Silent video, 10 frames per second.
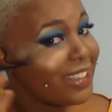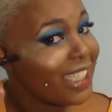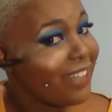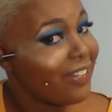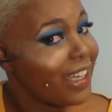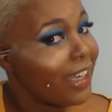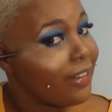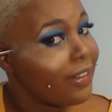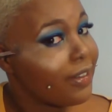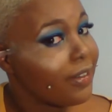That way
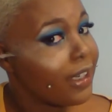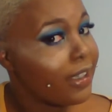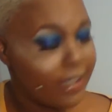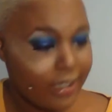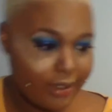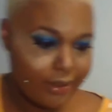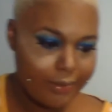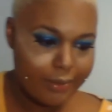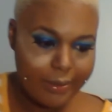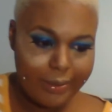I'll know where to
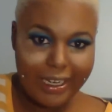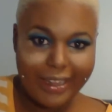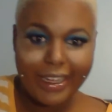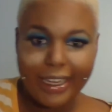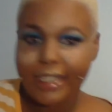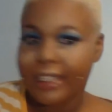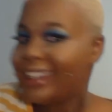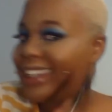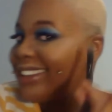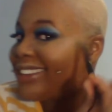put my
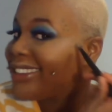highlight.